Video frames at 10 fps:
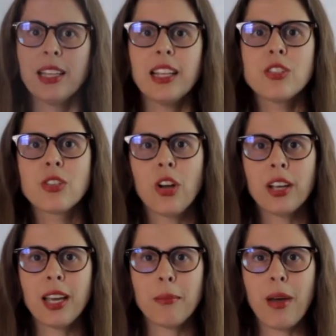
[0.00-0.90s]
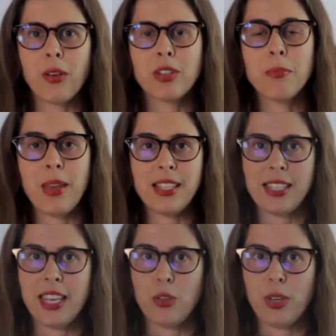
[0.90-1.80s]
Let's talk about
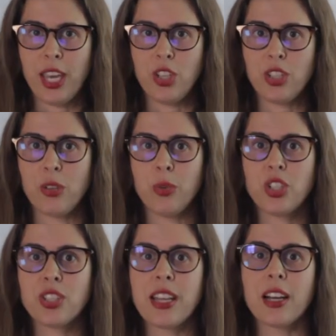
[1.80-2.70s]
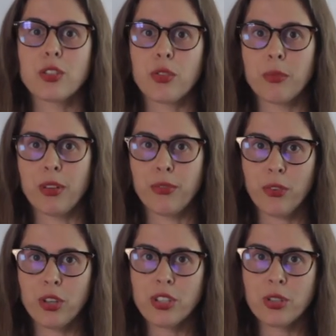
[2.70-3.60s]
basic education, which starts from the
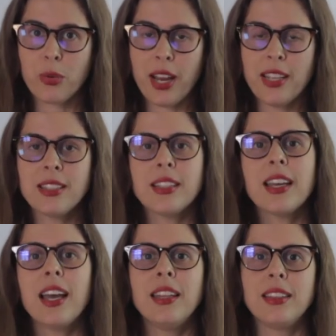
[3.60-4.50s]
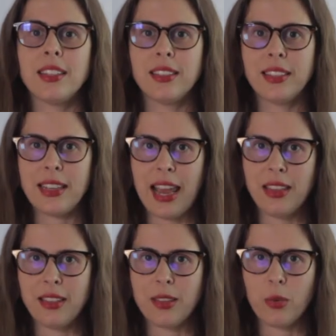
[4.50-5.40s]
first grade until the
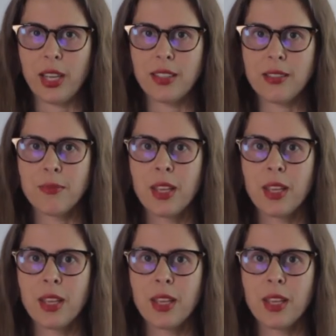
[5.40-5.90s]
ninth grade.